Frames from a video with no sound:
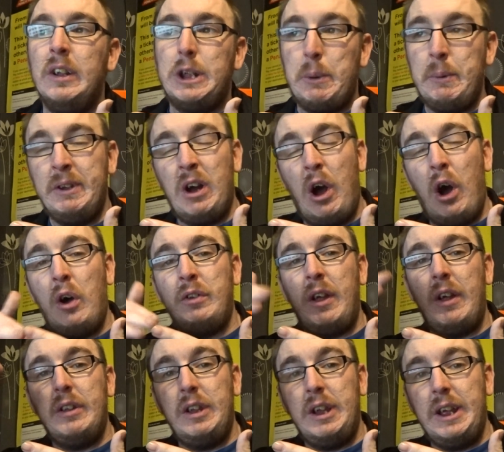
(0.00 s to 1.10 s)
I mean
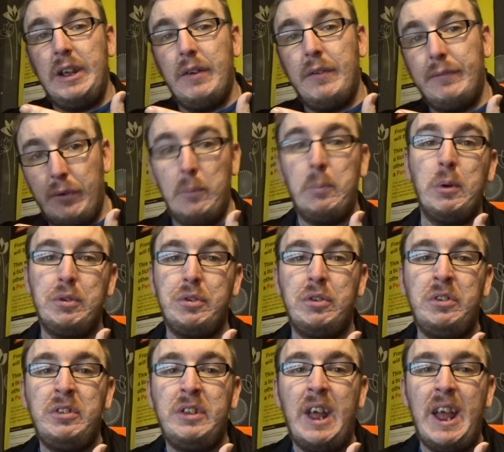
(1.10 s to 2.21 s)
on the football
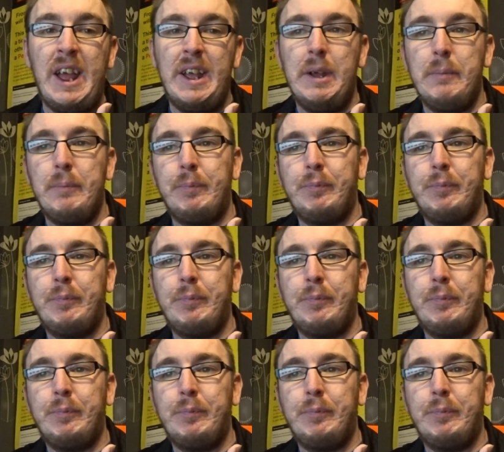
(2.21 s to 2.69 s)
Sunday